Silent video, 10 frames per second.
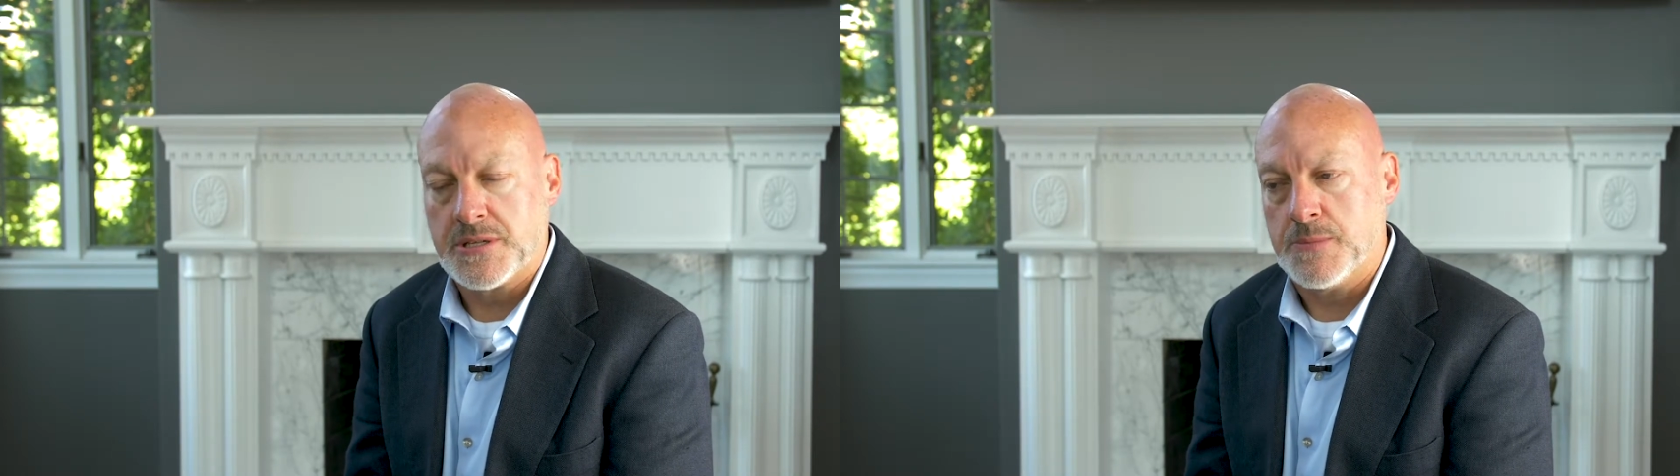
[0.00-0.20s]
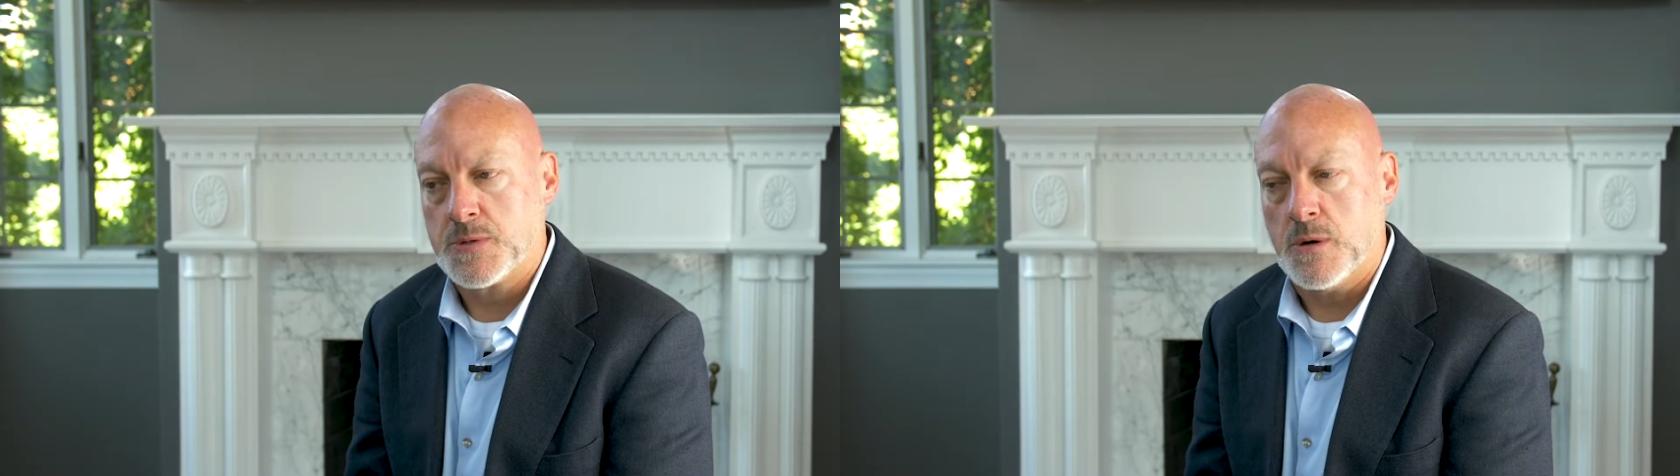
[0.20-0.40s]

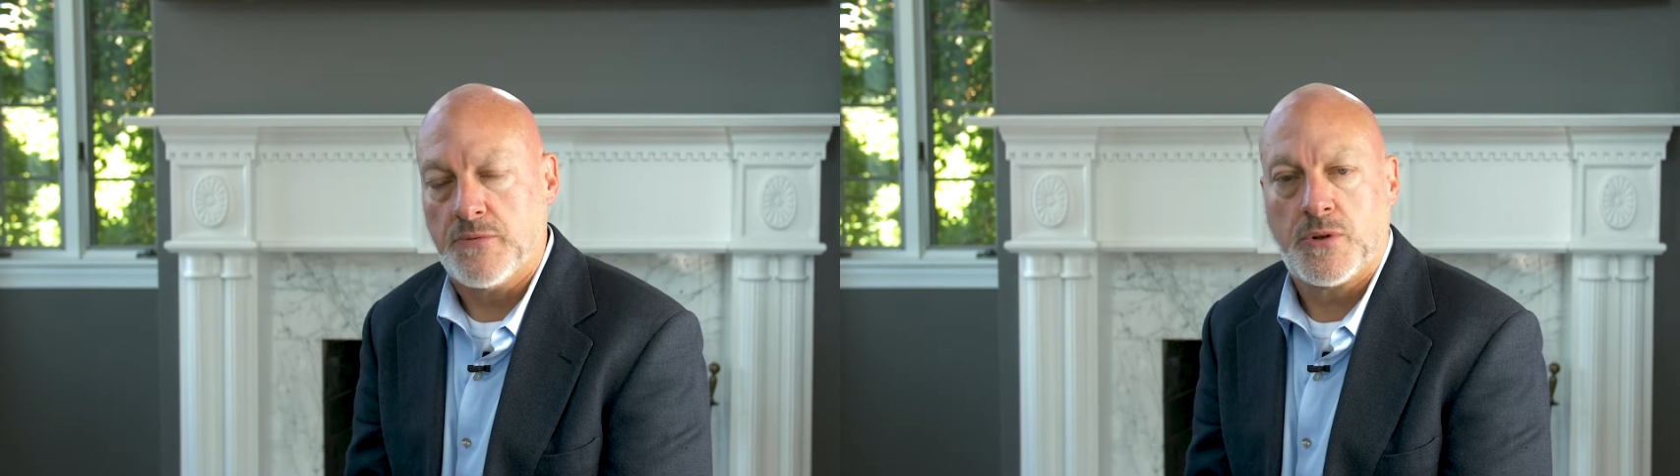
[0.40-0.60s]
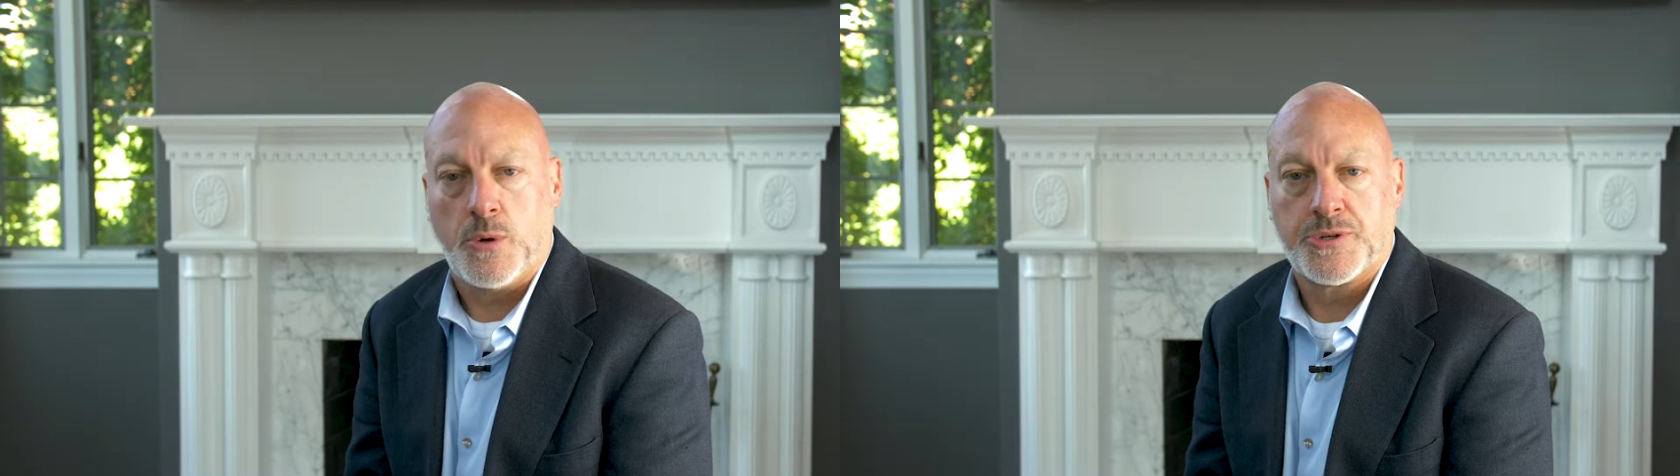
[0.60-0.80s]
some sort
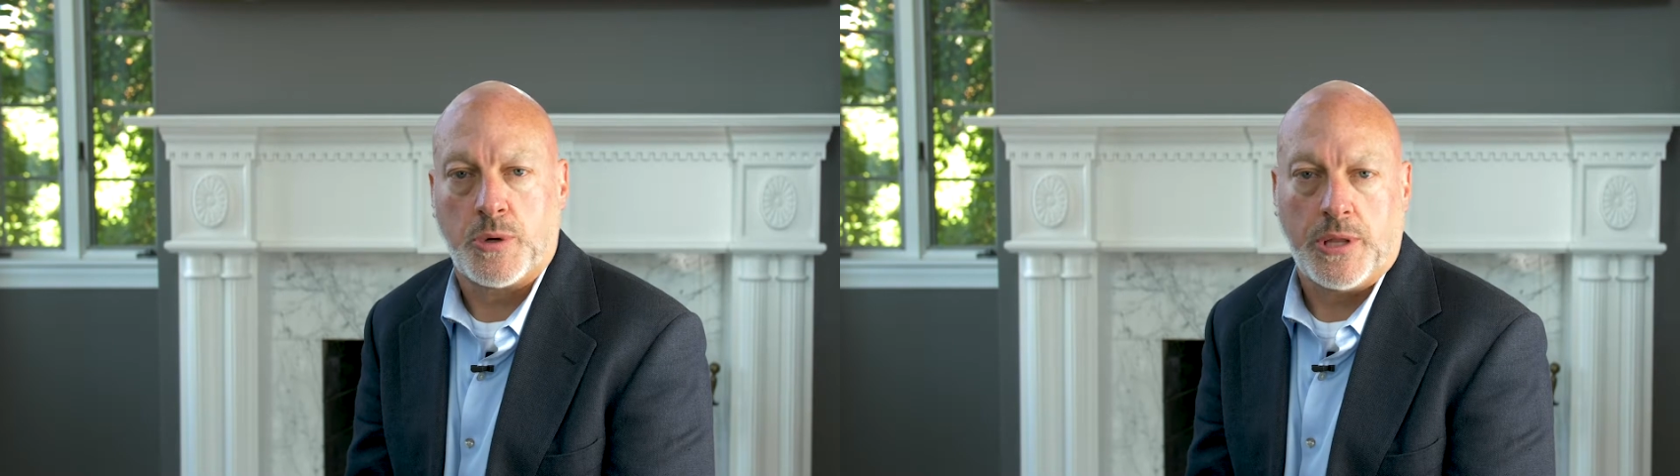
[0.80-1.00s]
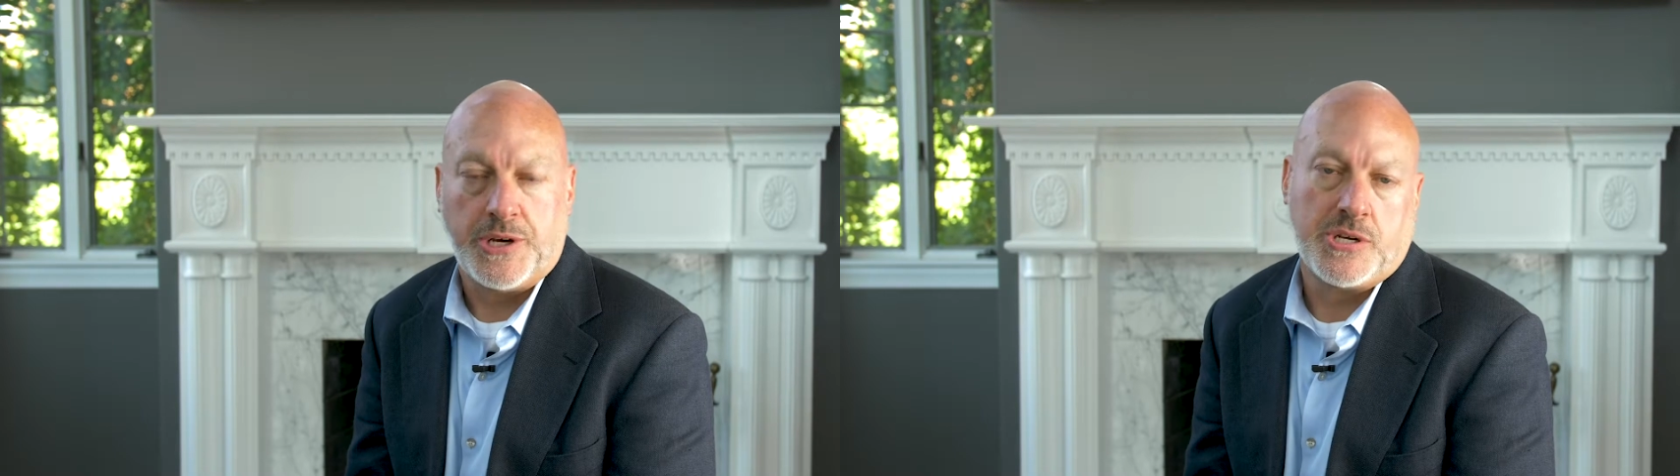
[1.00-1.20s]
of close
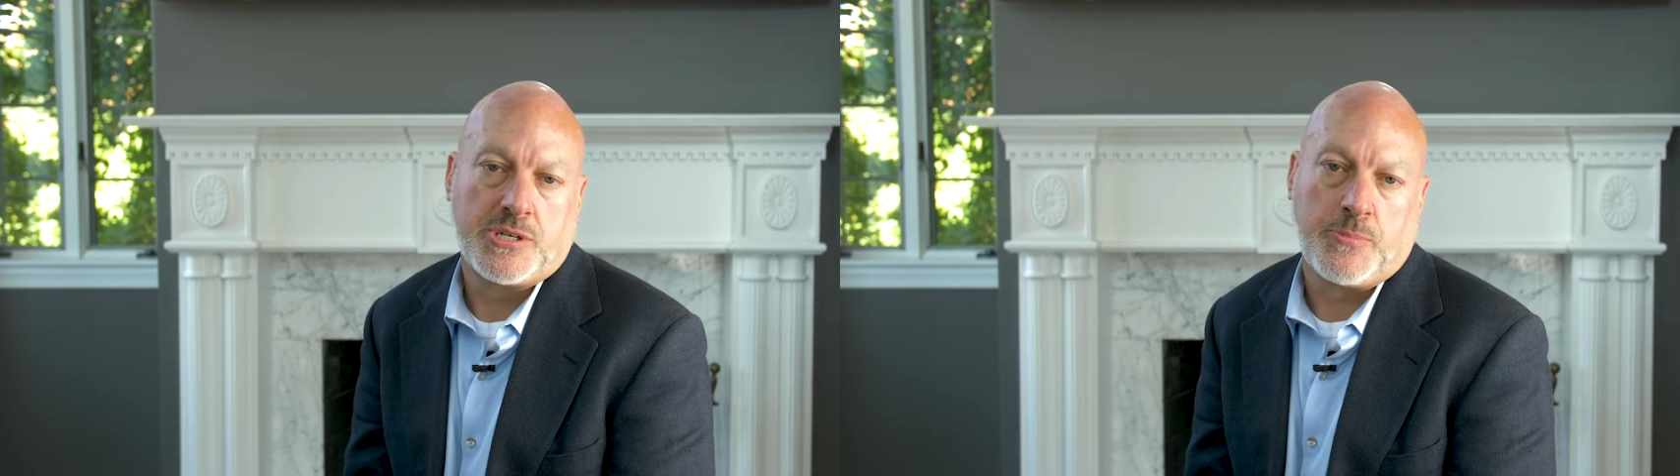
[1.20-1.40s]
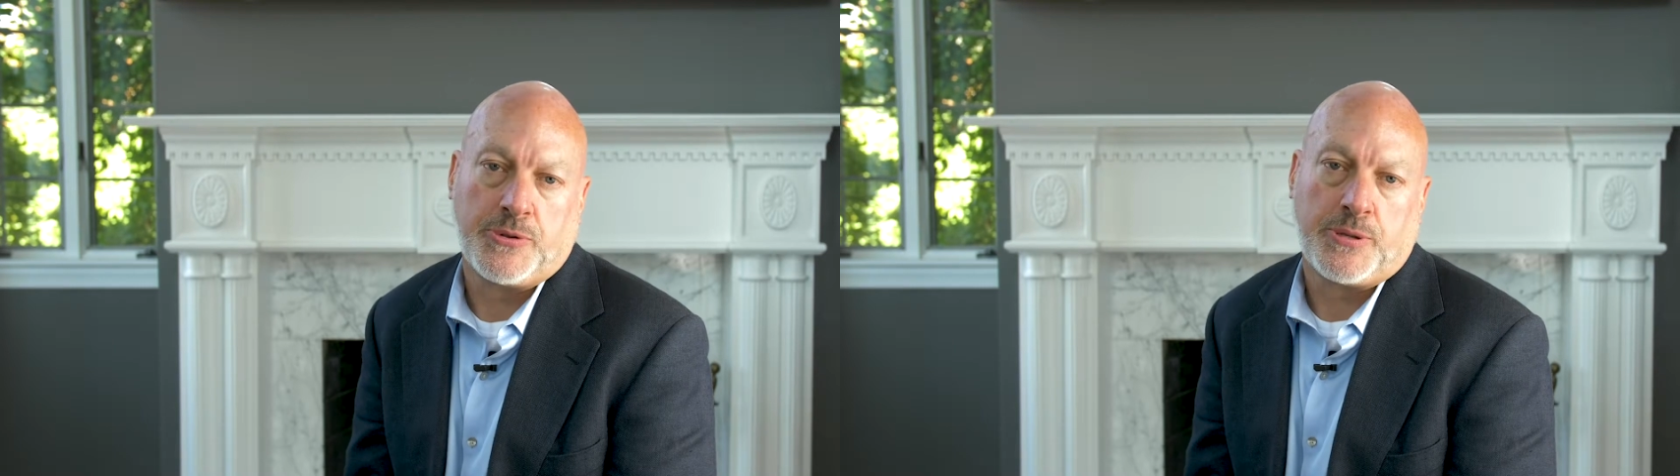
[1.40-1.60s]

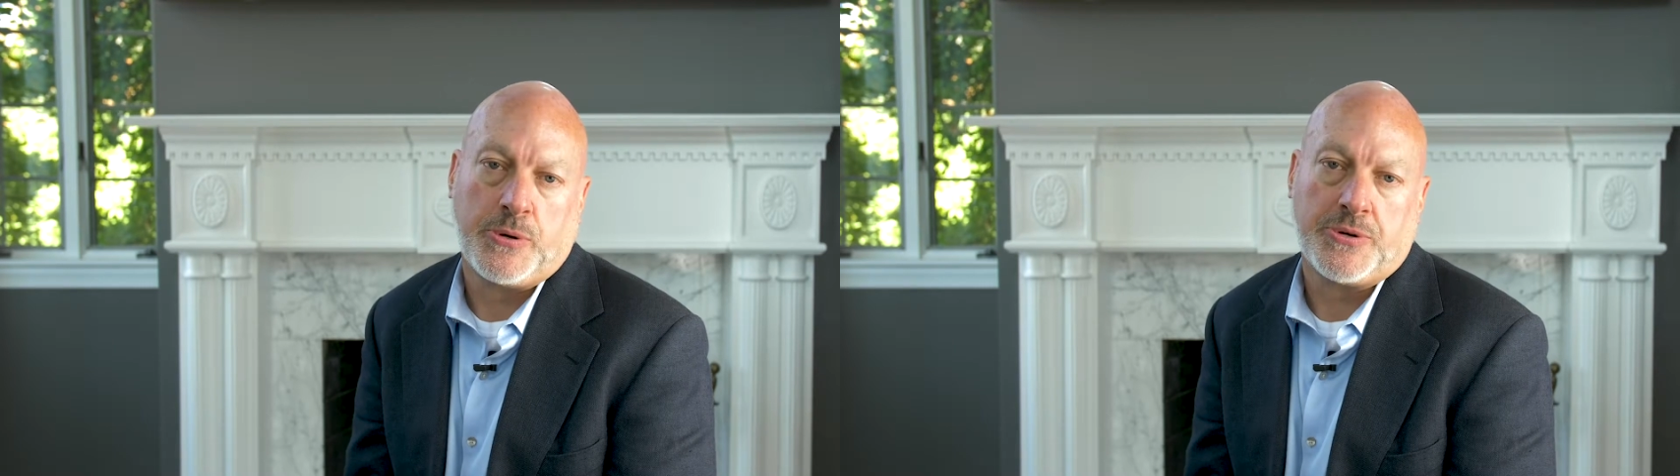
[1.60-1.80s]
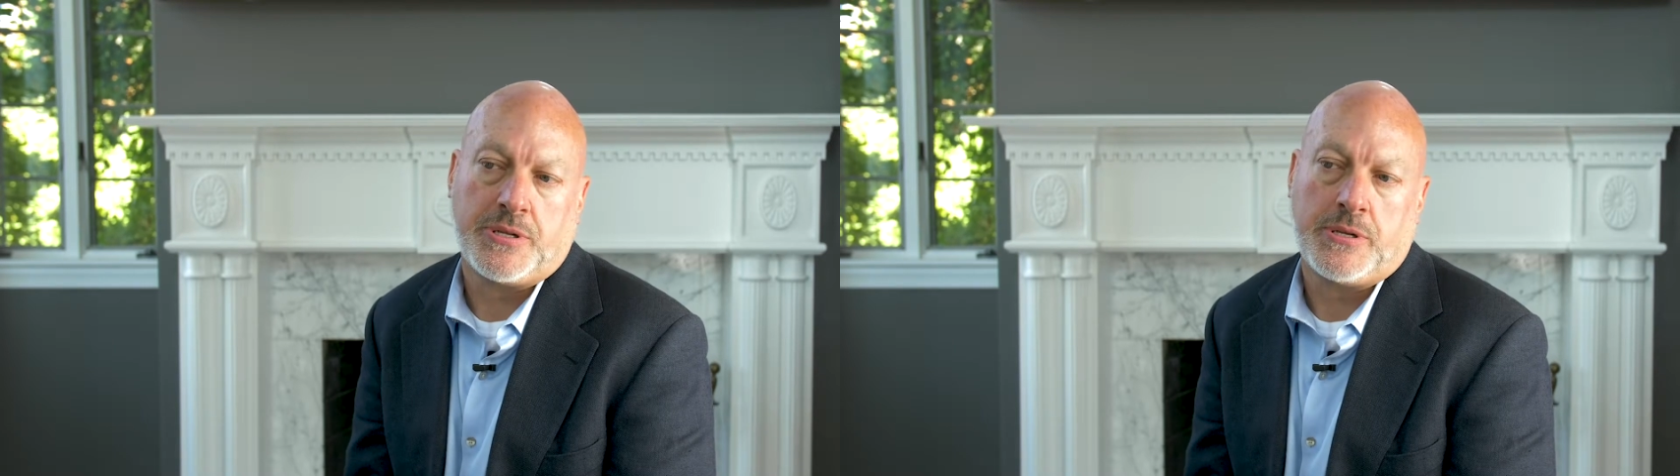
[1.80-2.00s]
relationship with the
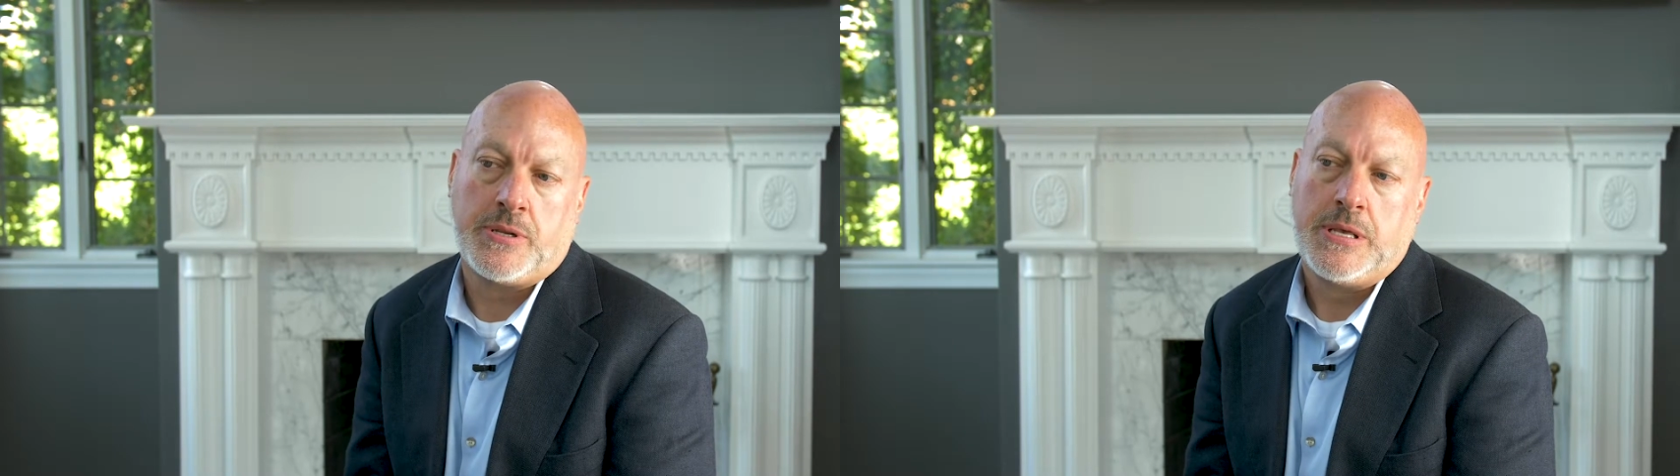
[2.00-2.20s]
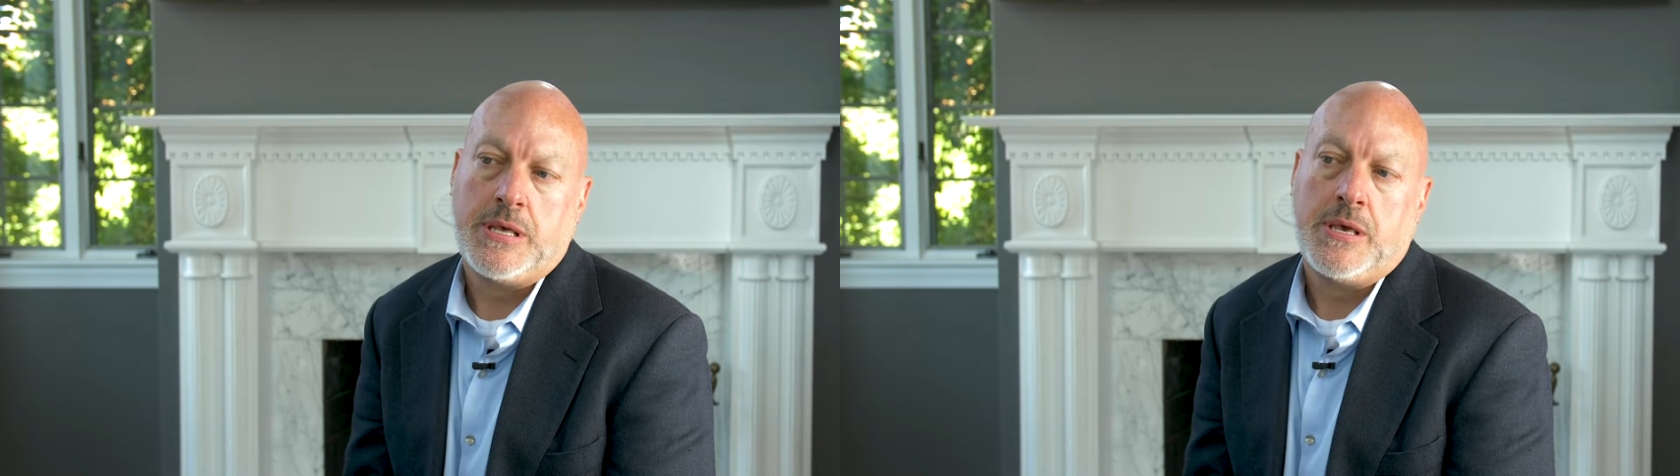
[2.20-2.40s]
person,